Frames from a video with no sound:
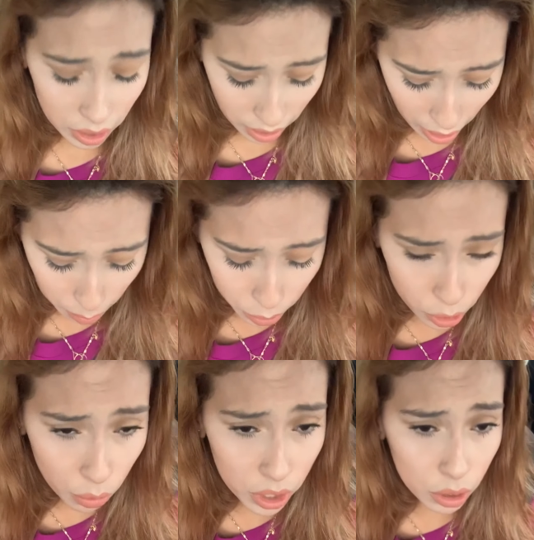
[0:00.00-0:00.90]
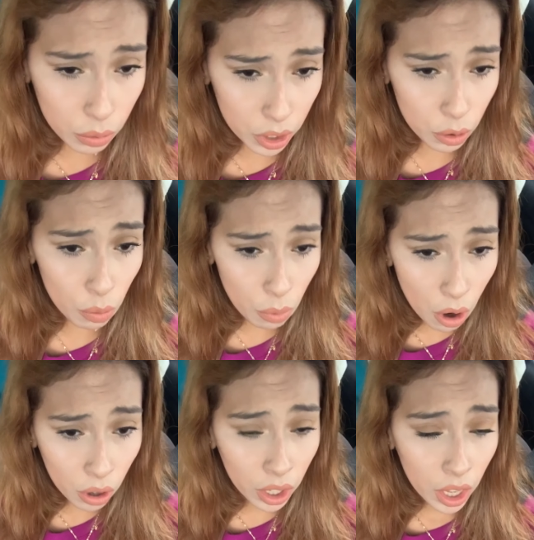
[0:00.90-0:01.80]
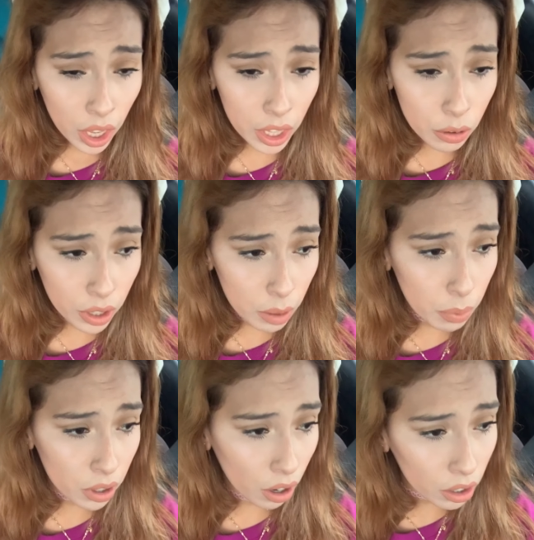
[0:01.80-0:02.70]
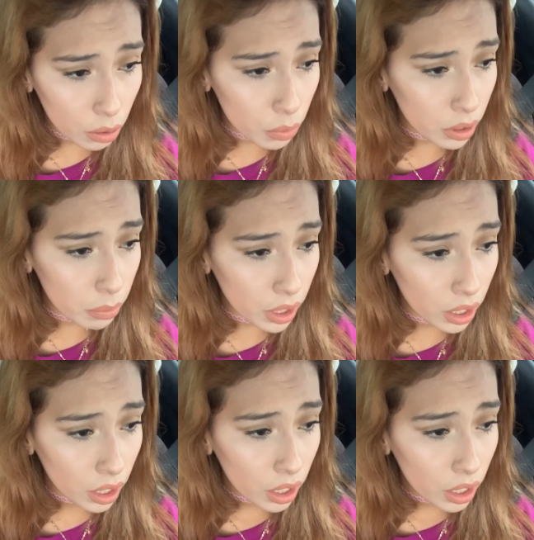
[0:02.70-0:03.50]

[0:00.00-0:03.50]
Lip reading: I'm showing you and you're wrong and you keep on arguing with me.